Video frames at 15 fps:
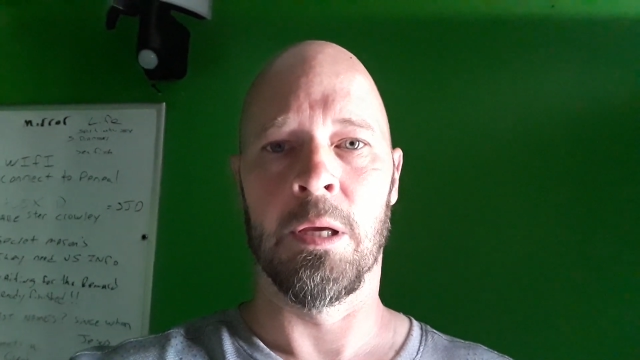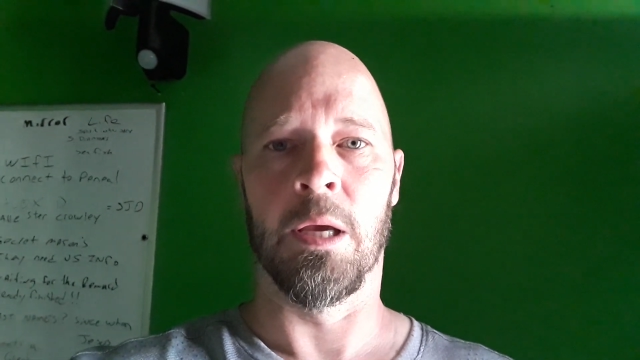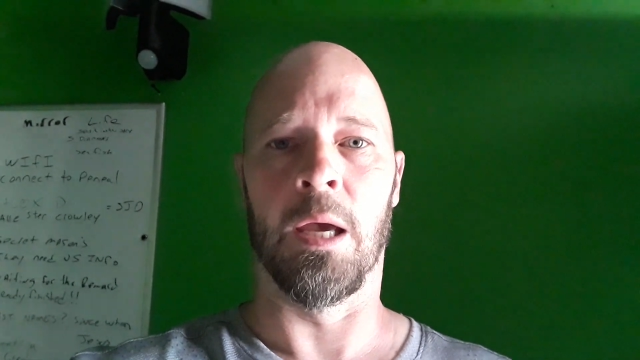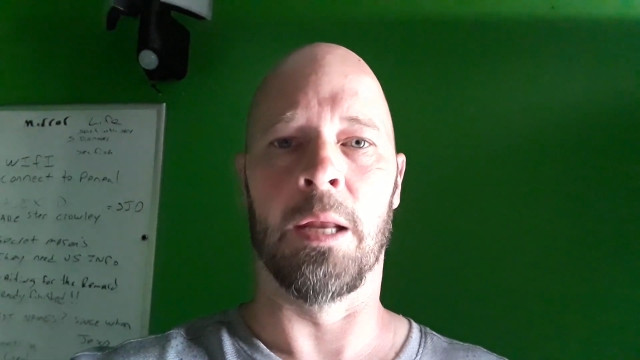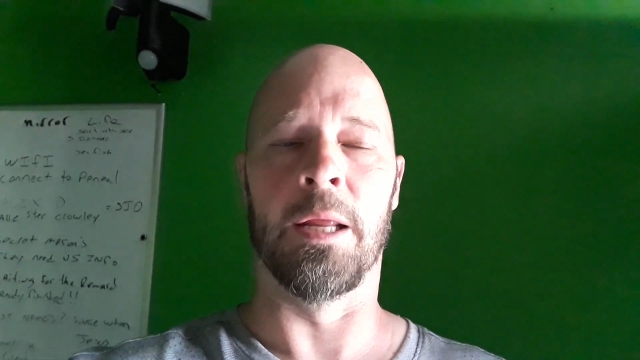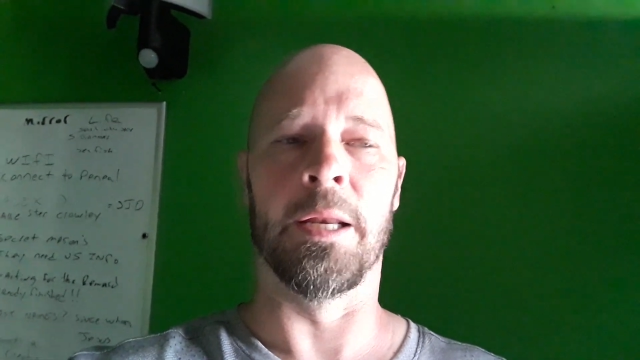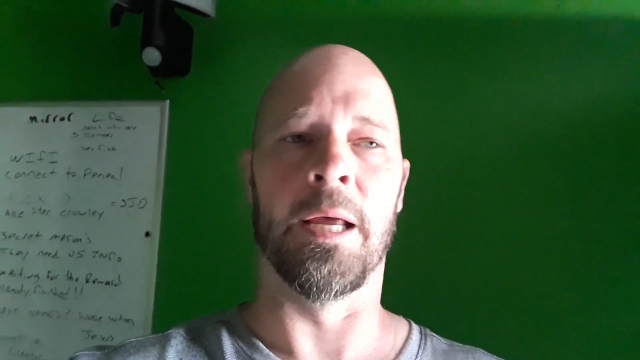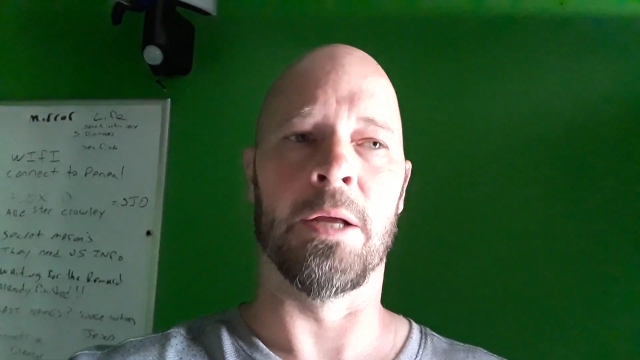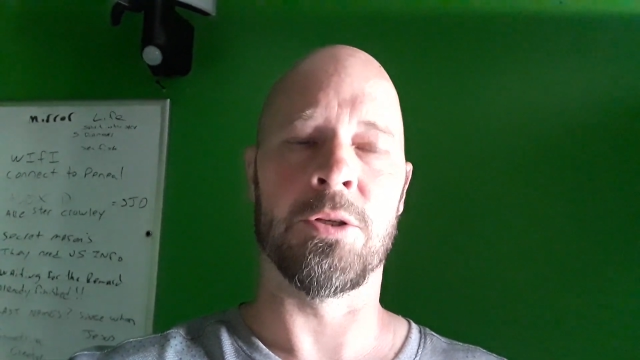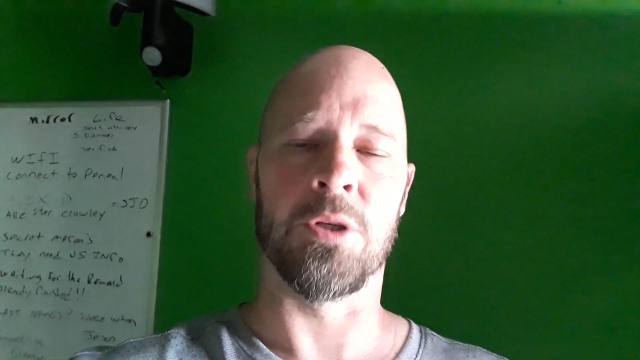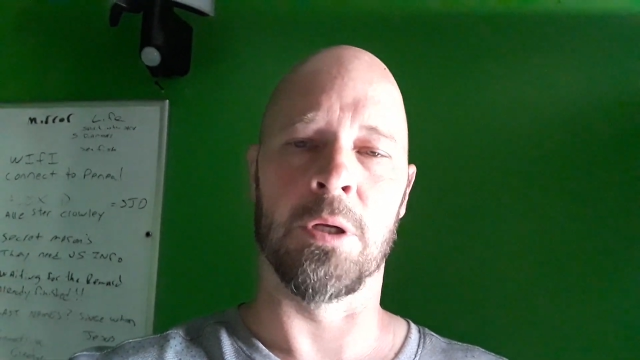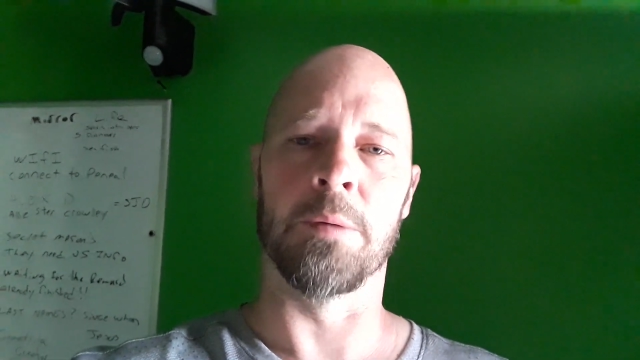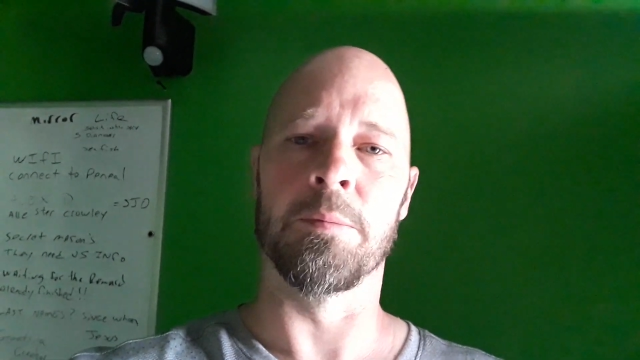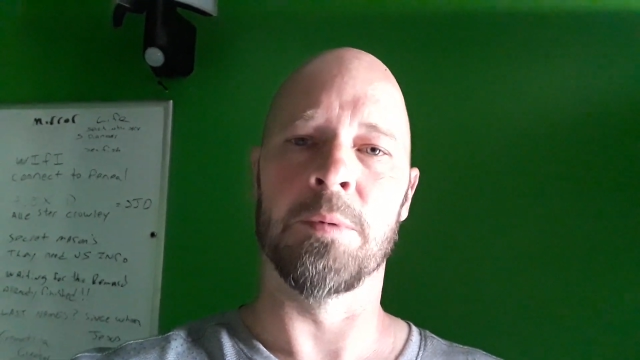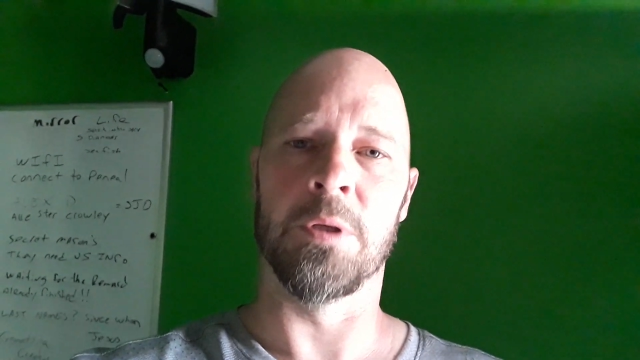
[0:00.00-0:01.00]
And then now it's
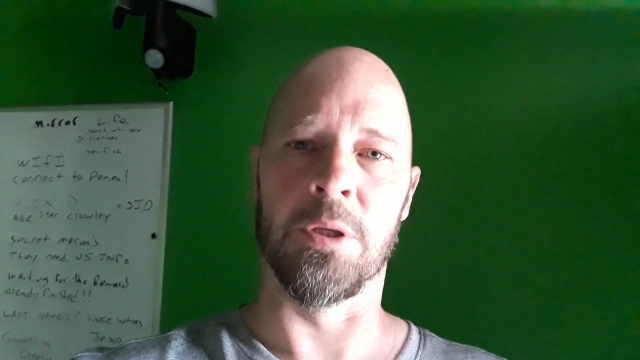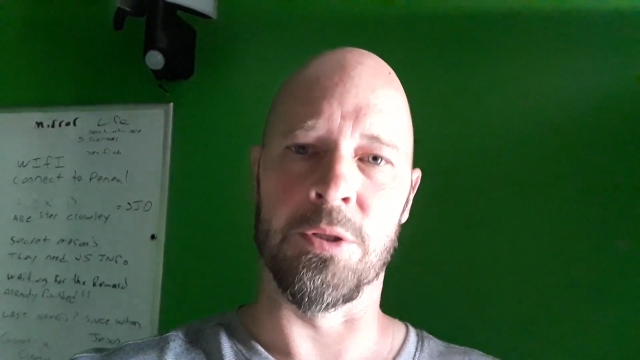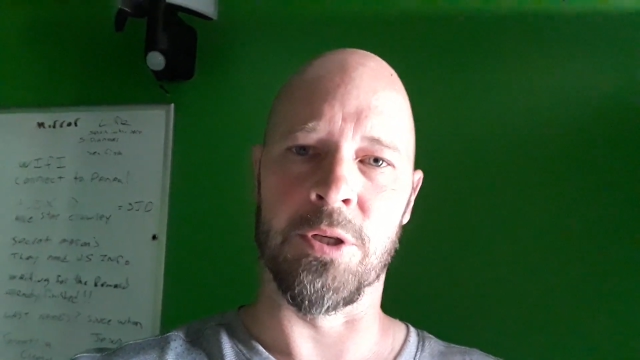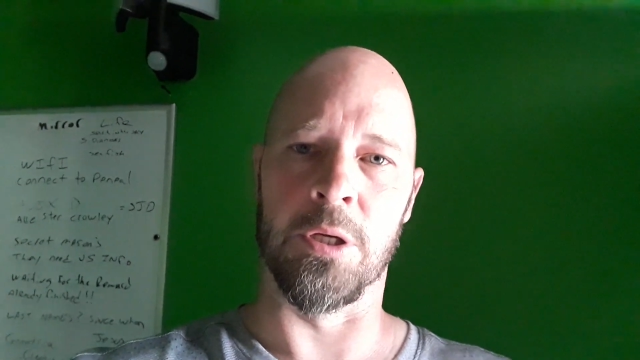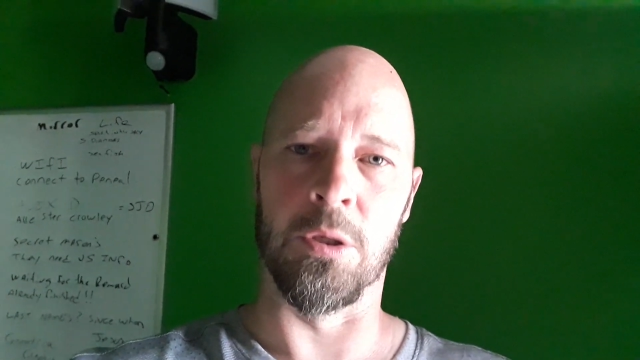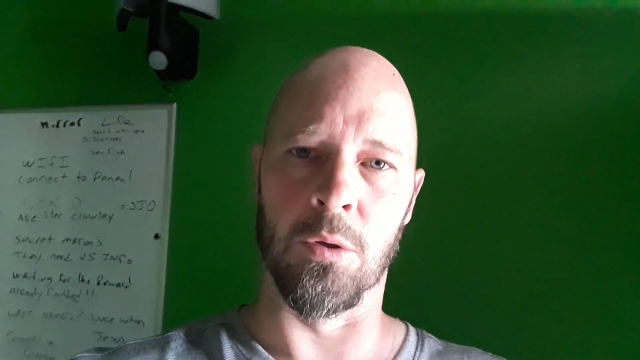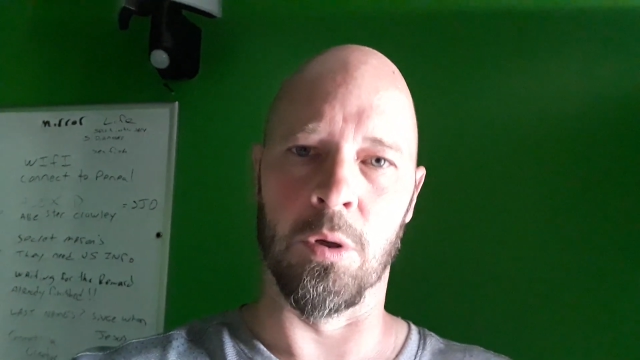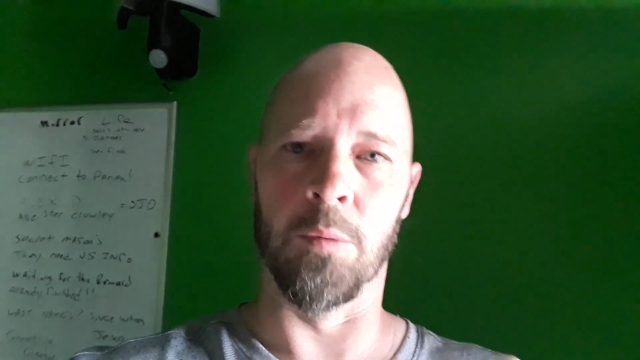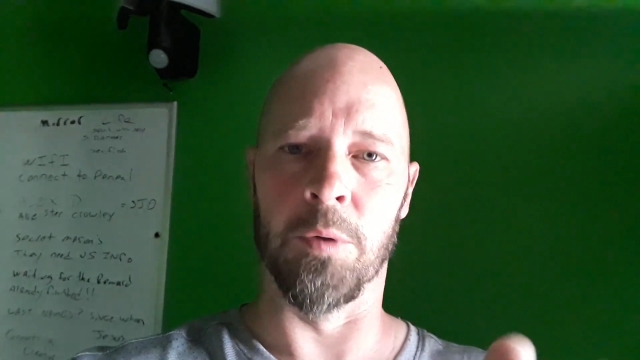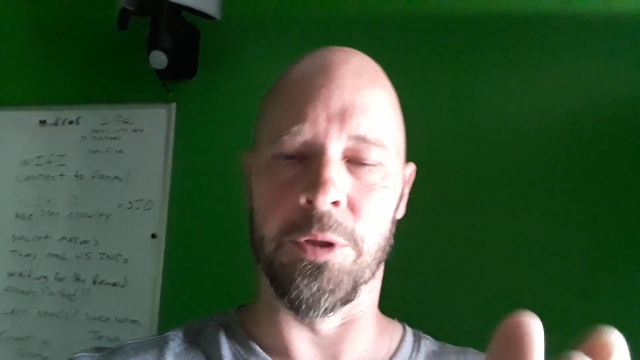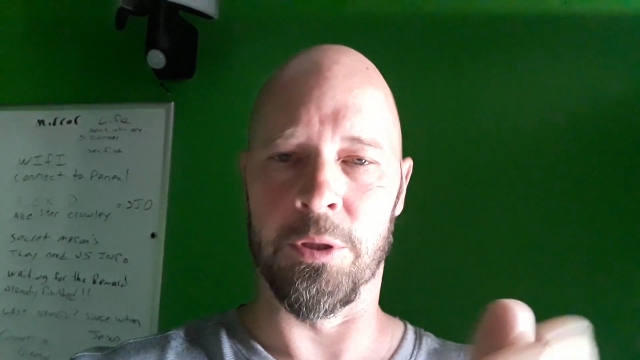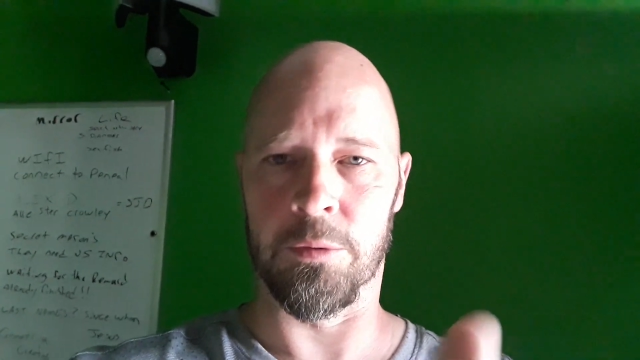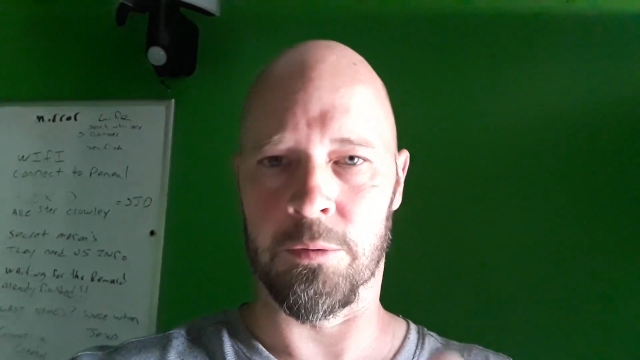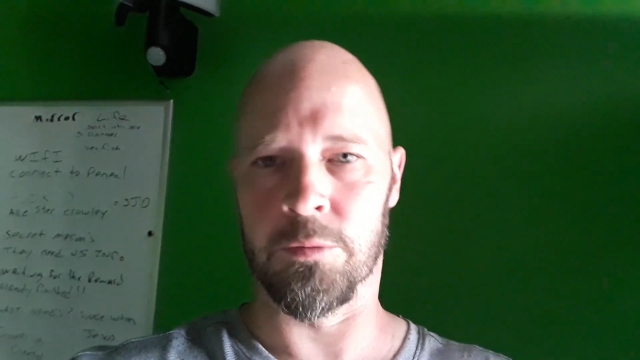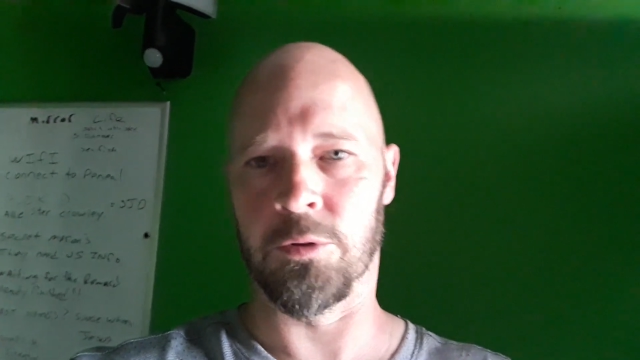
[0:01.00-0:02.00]
going to continue on with
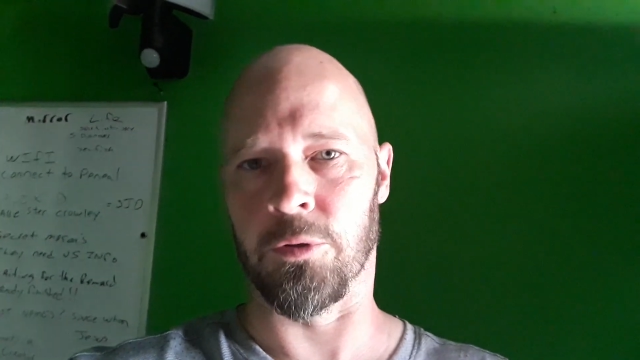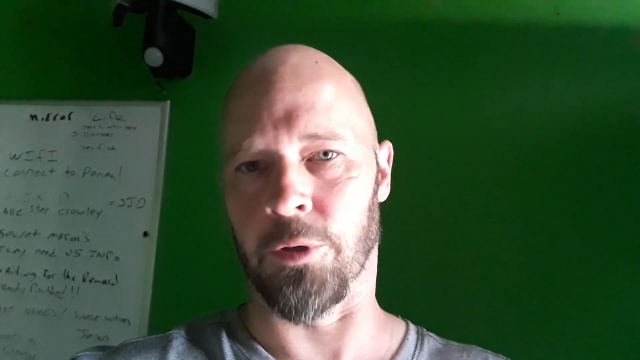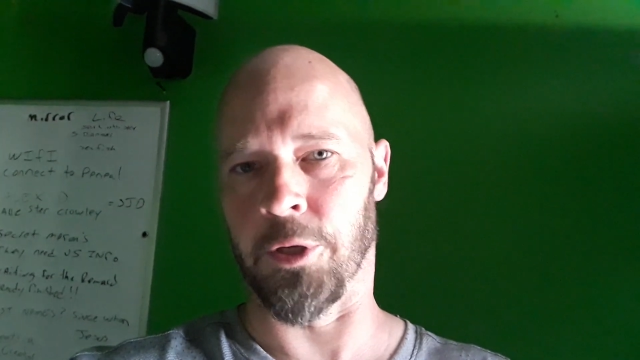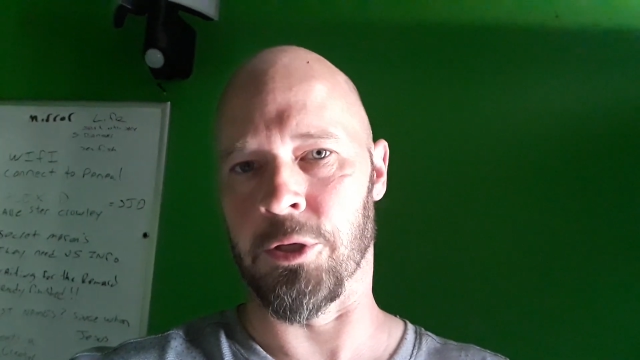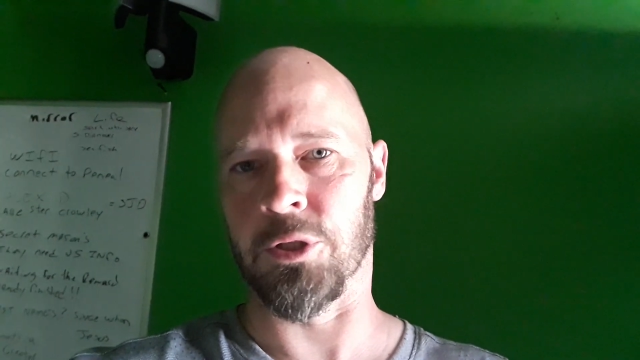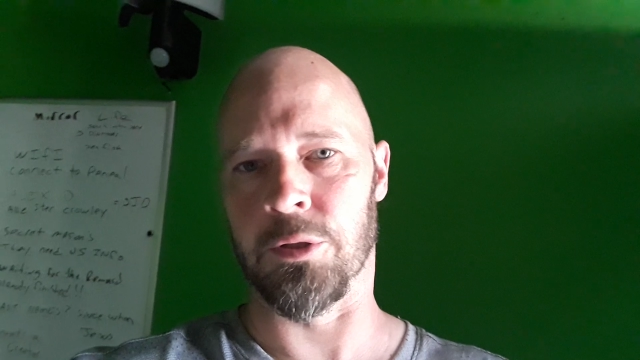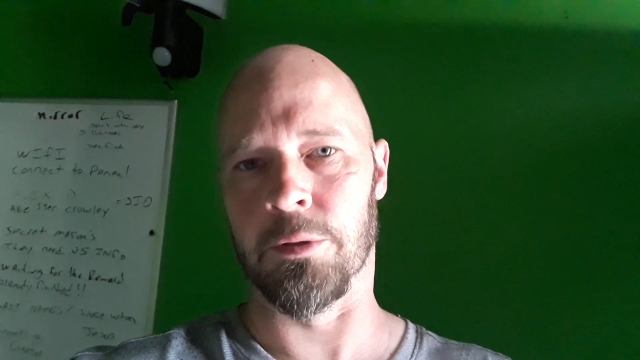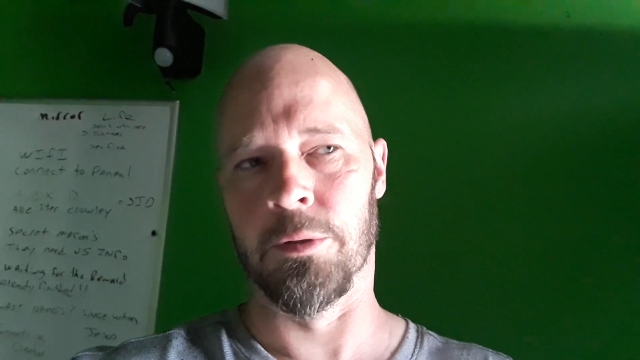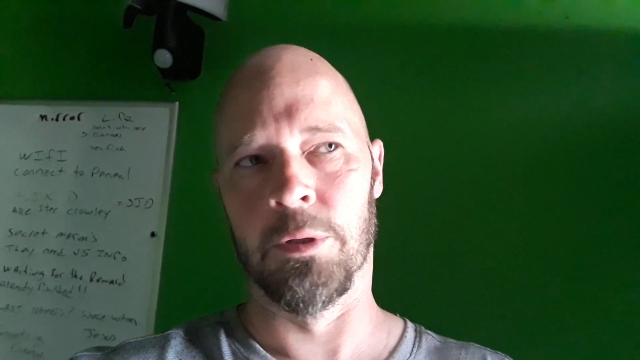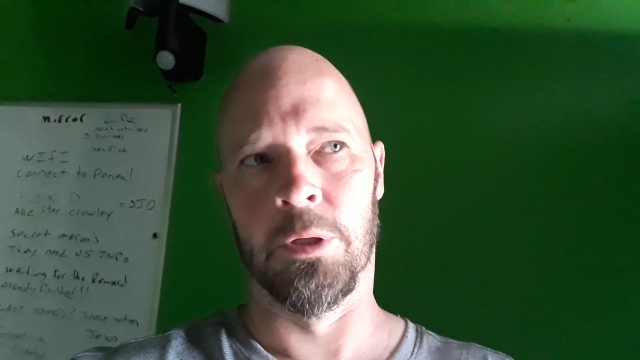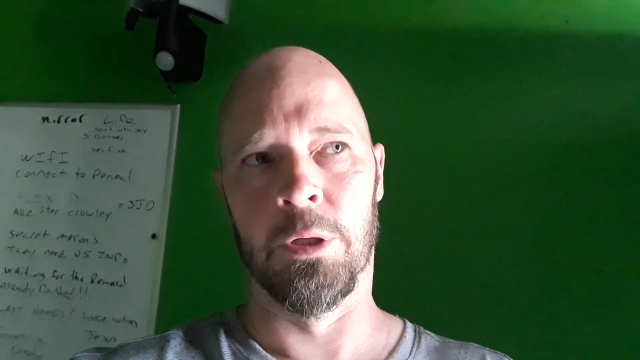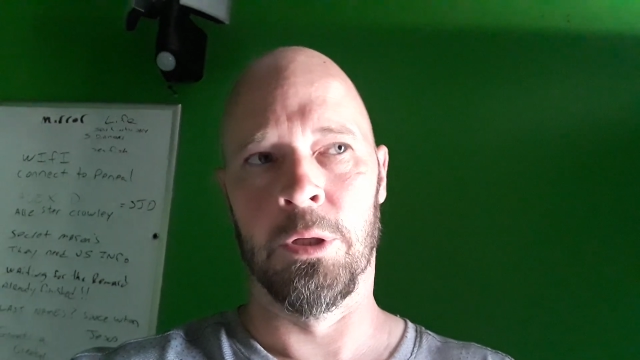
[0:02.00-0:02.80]
the Christ